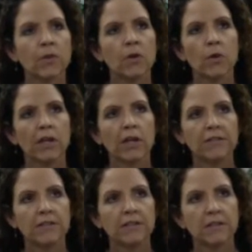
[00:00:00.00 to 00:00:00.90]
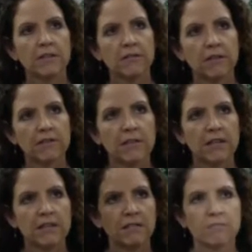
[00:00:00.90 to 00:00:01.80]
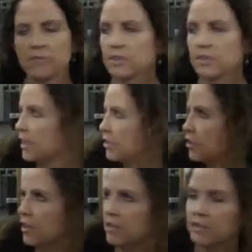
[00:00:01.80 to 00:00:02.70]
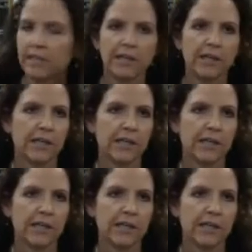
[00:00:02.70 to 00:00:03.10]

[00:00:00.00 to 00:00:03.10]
Well, I did a slight deviation on that, and